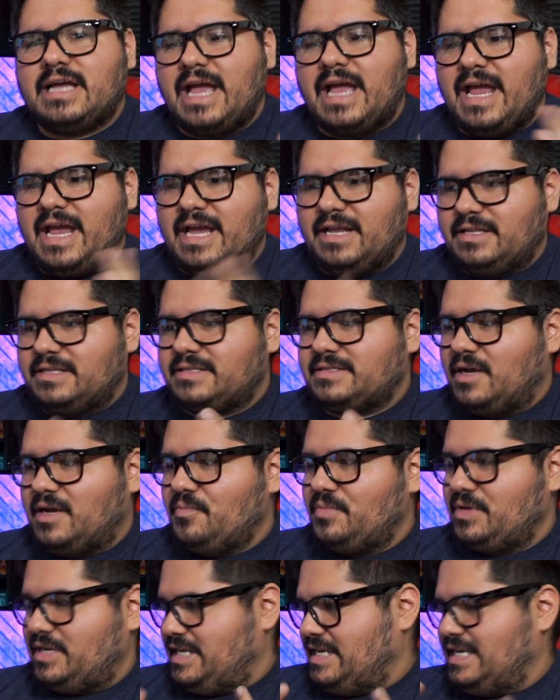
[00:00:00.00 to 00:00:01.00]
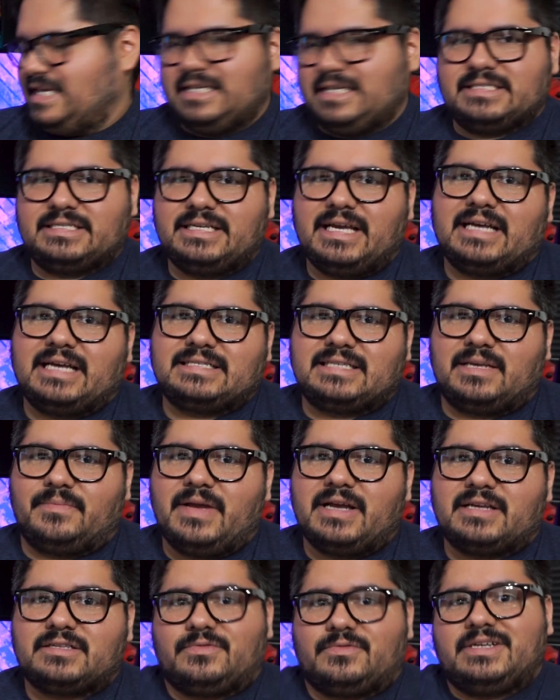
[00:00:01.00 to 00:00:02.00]
and this company,
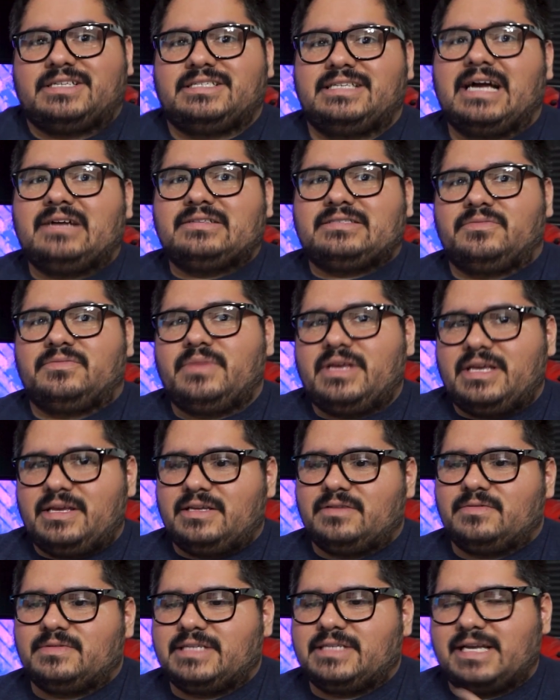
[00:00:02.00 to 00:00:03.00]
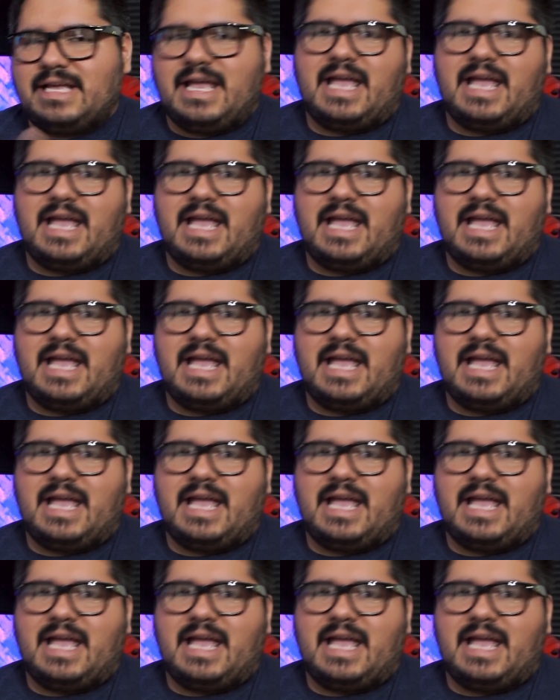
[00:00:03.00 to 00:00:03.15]
EasySMX, reached out to me and was like,